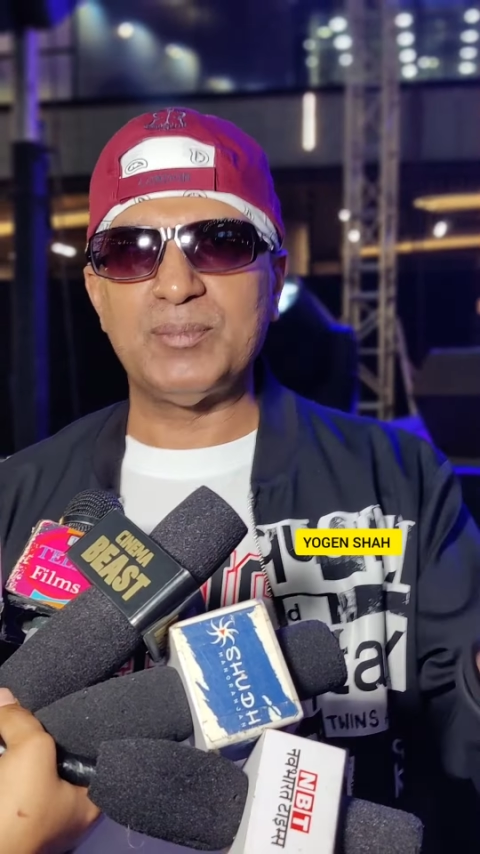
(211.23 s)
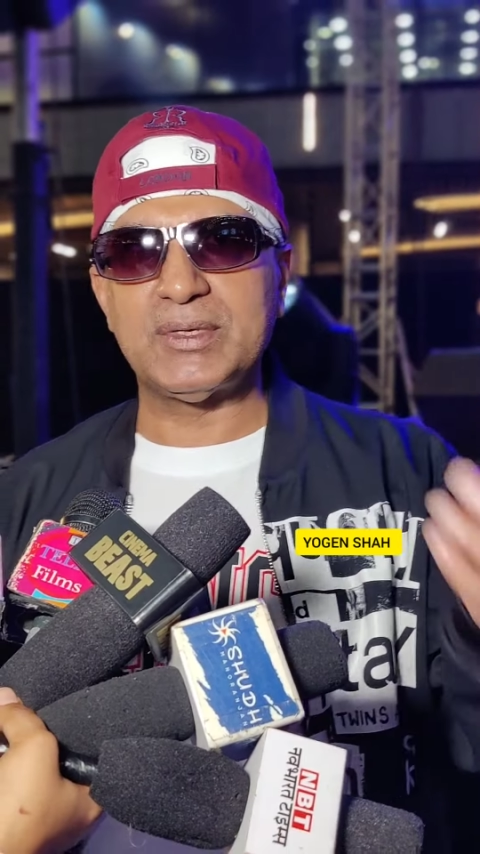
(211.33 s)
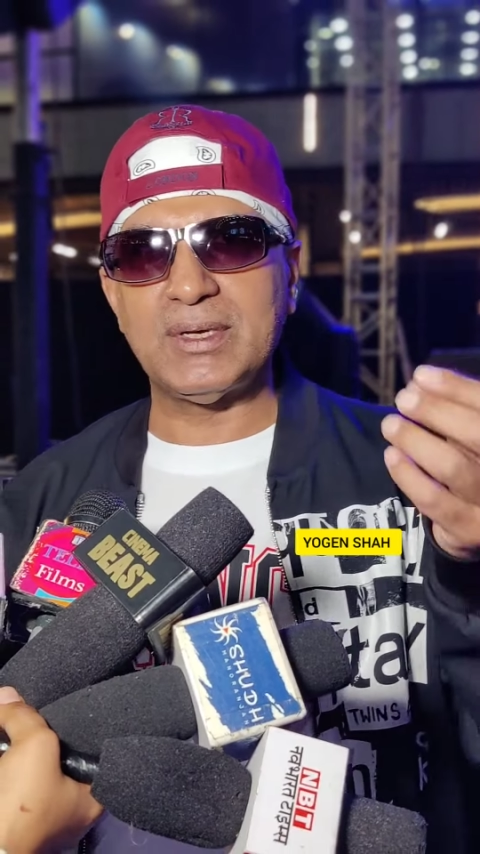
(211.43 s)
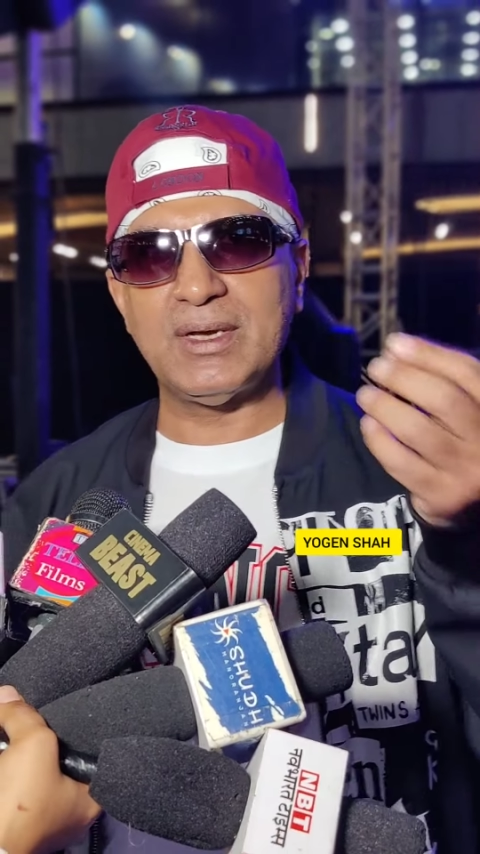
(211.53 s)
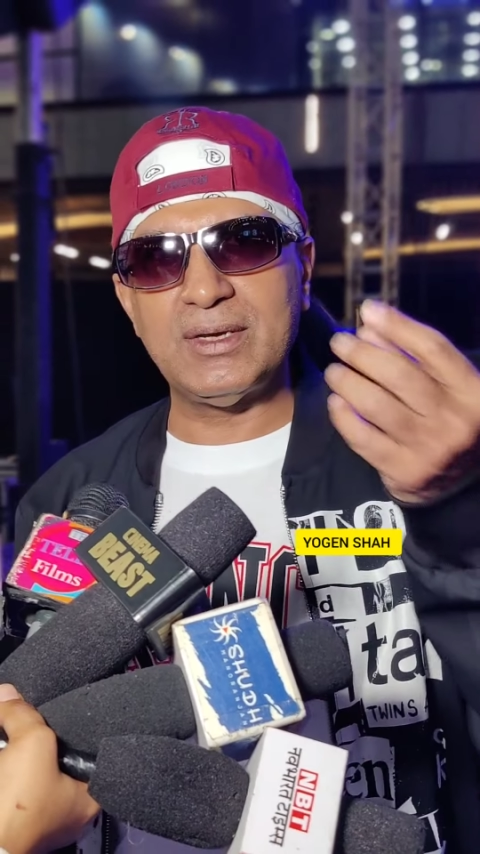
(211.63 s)
but
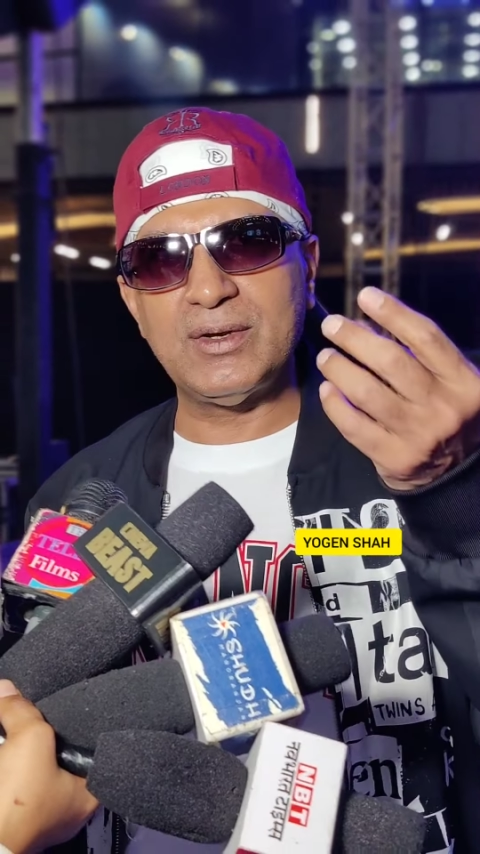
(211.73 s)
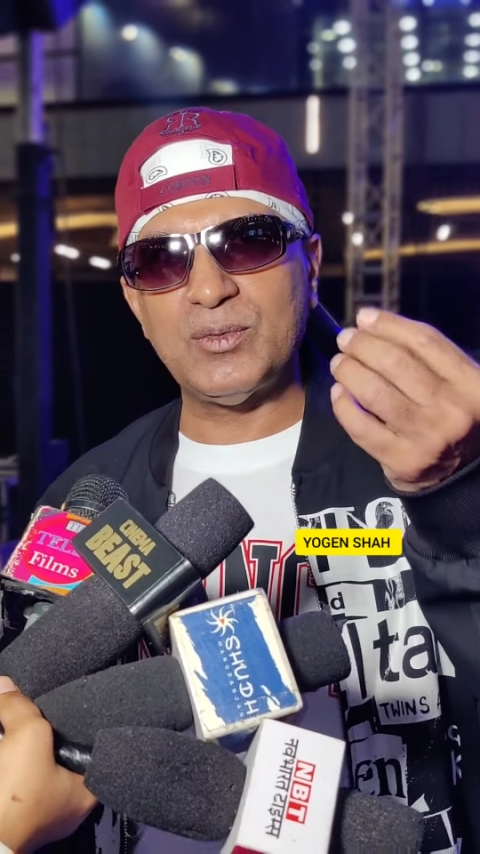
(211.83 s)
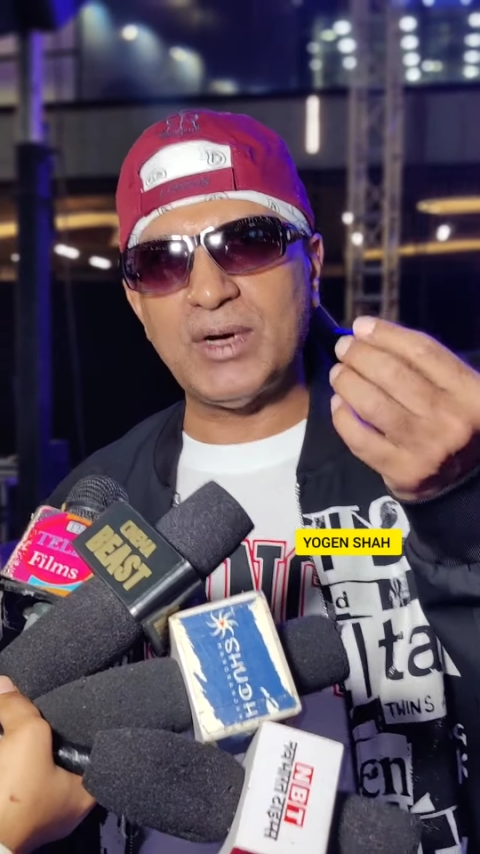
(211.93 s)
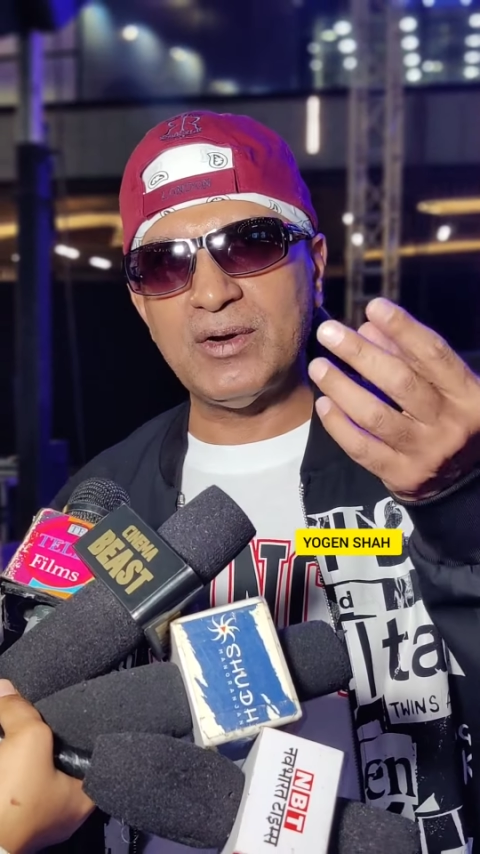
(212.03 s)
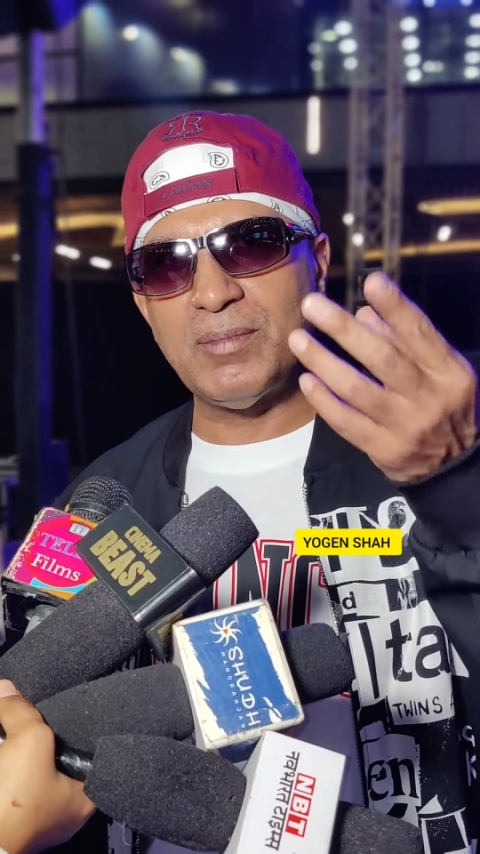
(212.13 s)
you know
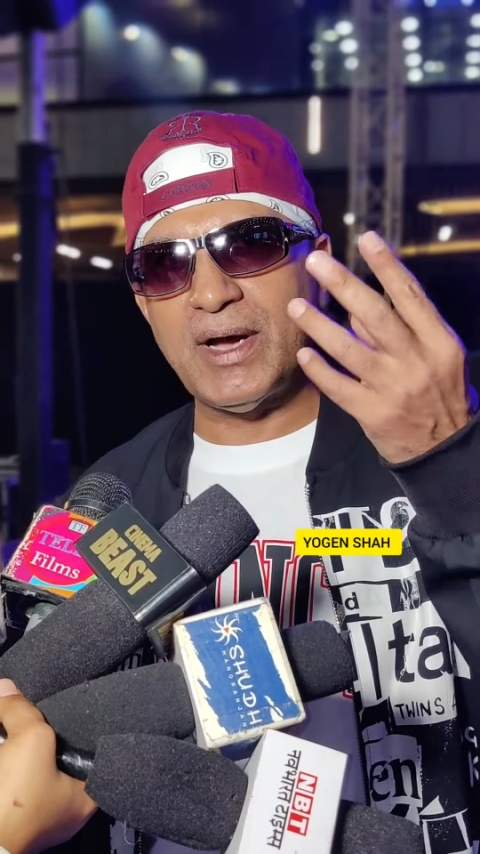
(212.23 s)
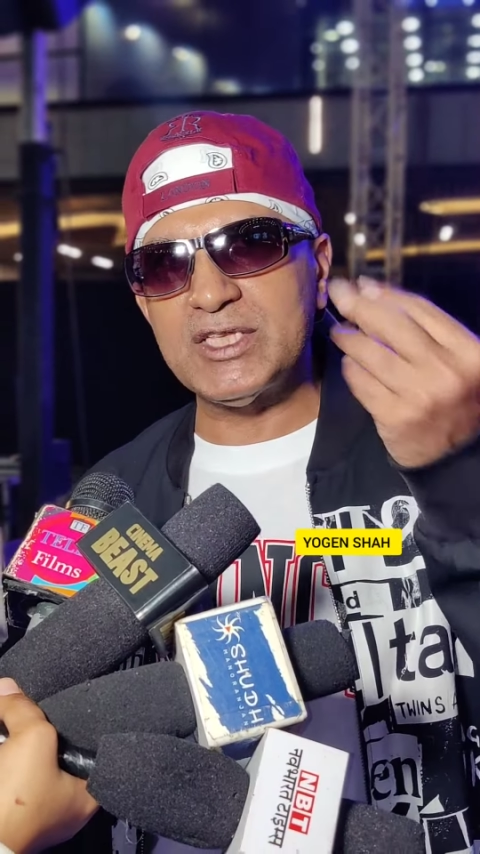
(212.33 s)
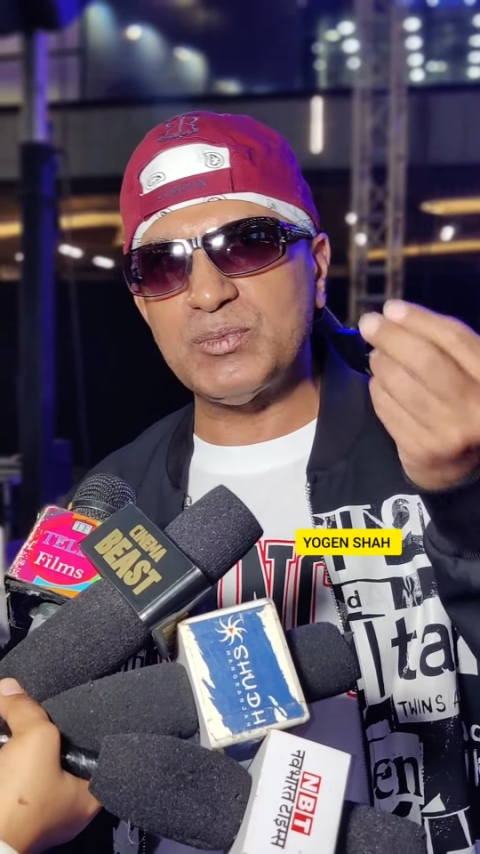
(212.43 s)
what reminds